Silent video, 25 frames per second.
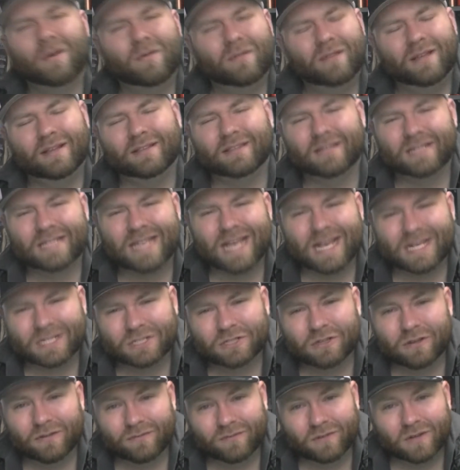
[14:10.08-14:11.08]
like the
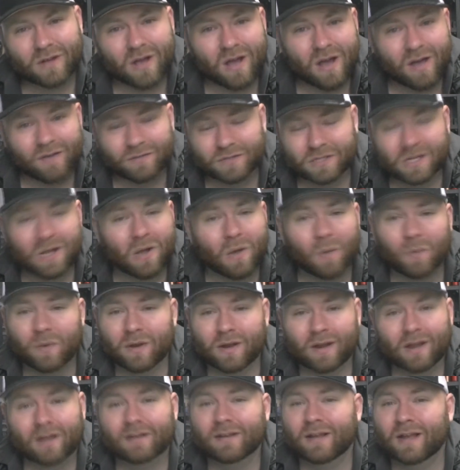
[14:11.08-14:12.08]
texture of a
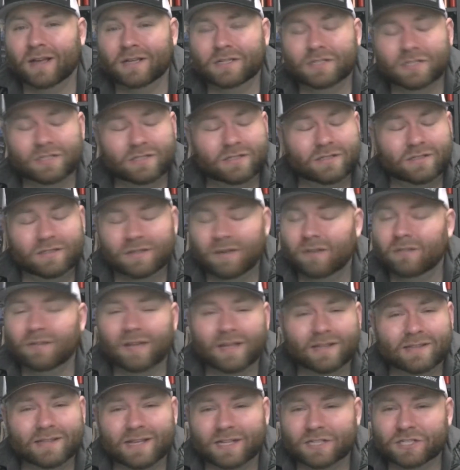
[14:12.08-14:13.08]
coconut. I just don't
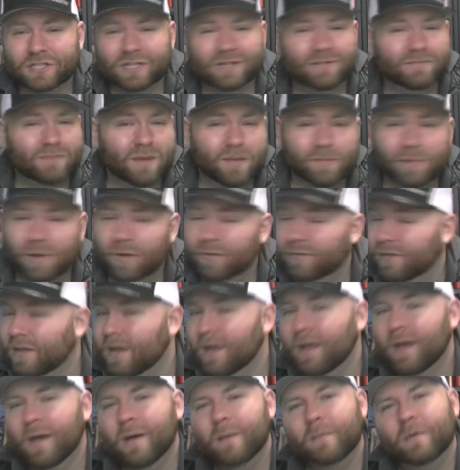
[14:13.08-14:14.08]
like that shit in my
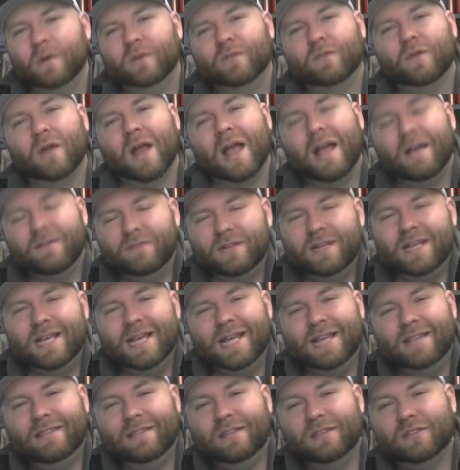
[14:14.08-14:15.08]
mouth. But for having
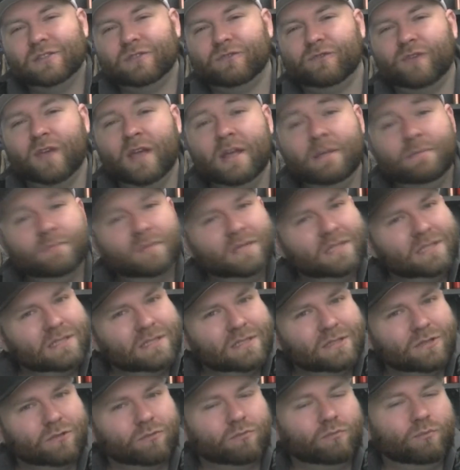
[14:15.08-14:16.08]
it in this vape, this
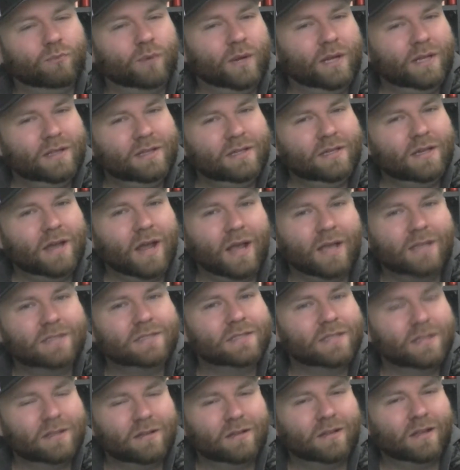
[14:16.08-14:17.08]
is a really
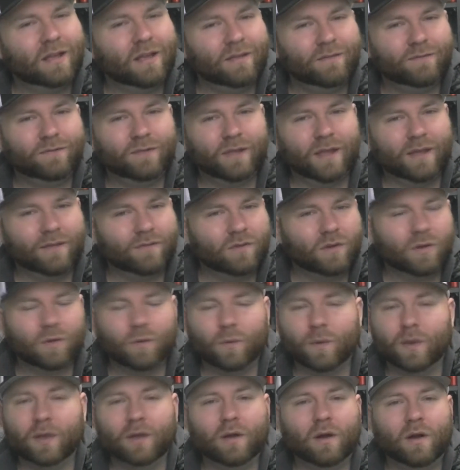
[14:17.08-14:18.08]
nice little light flavor
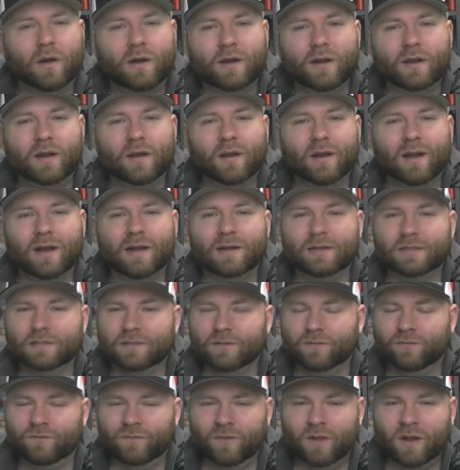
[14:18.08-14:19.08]
going on here, and
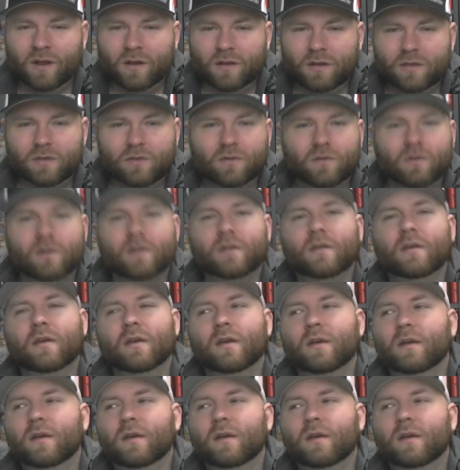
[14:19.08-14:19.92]
it's a very good